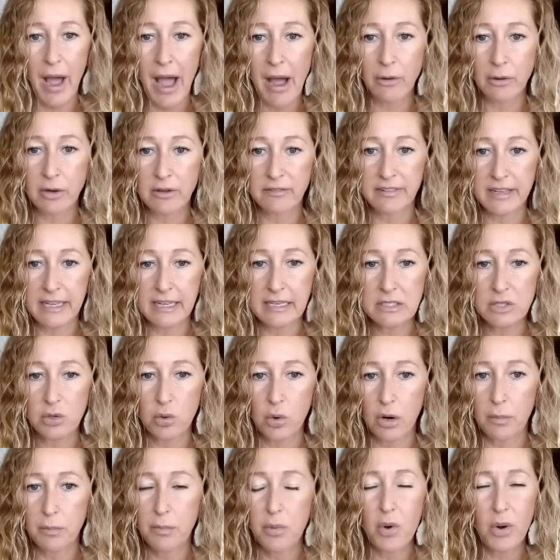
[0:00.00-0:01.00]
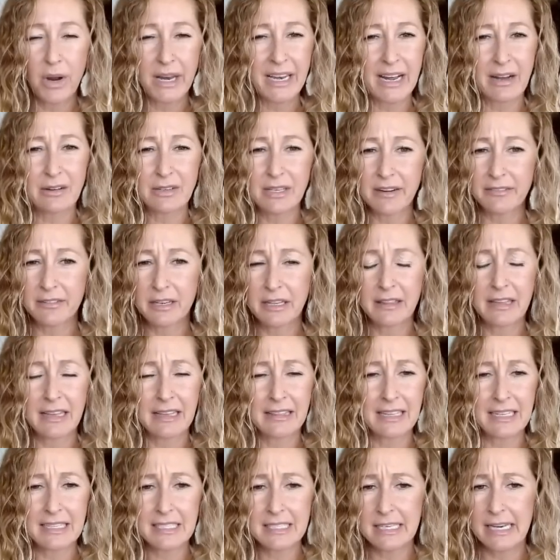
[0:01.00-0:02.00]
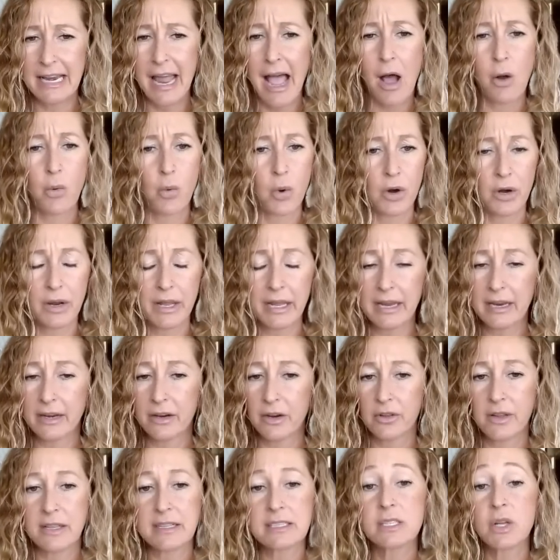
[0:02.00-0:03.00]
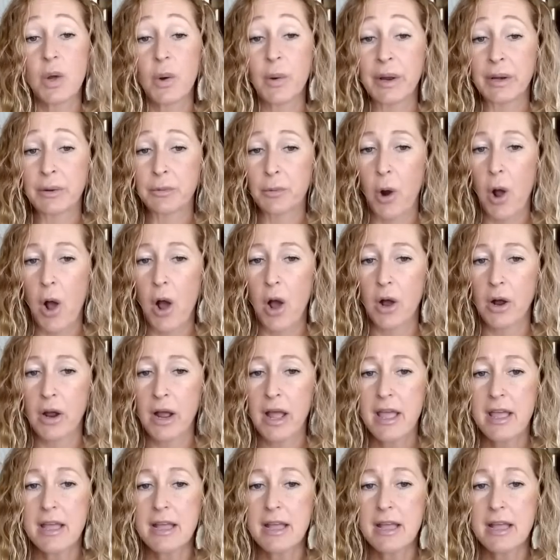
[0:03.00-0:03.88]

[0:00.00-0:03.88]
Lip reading: out of it or point out everything that's not working or that's going wrong.